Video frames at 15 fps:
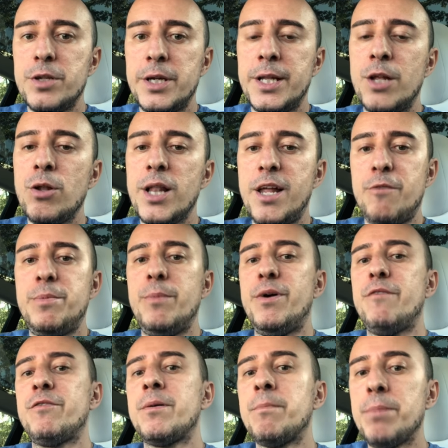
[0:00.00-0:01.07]
And I know a lot of people
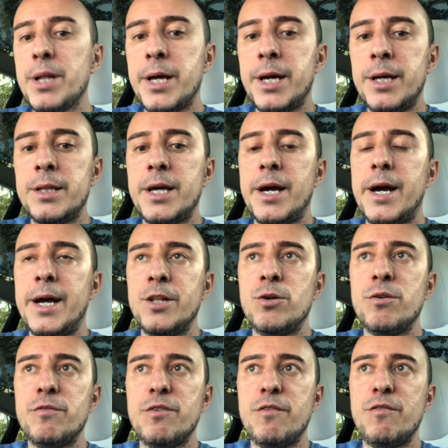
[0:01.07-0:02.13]
have complained. I know
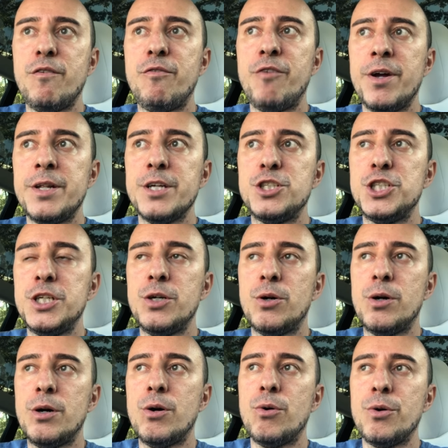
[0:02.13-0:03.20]
of a friend that she
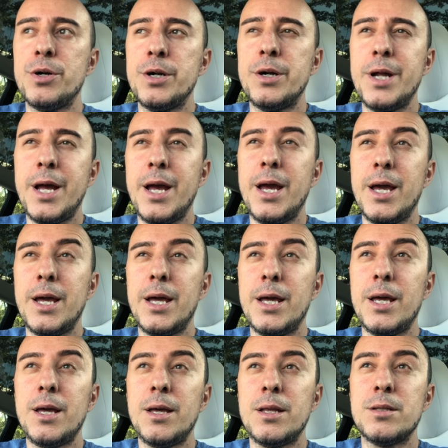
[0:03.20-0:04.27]
ordered
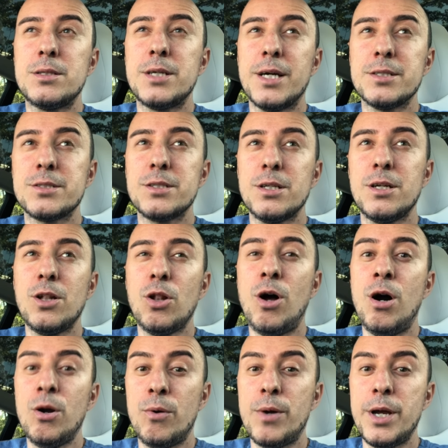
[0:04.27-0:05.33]
a Tesla
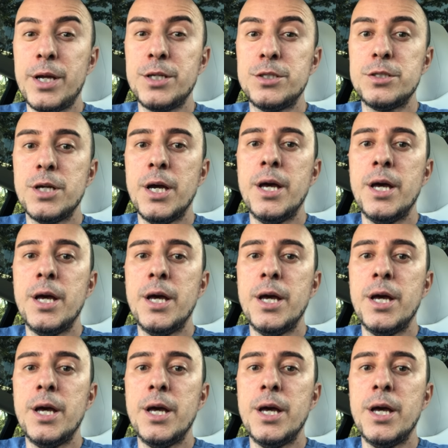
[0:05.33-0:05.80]
long range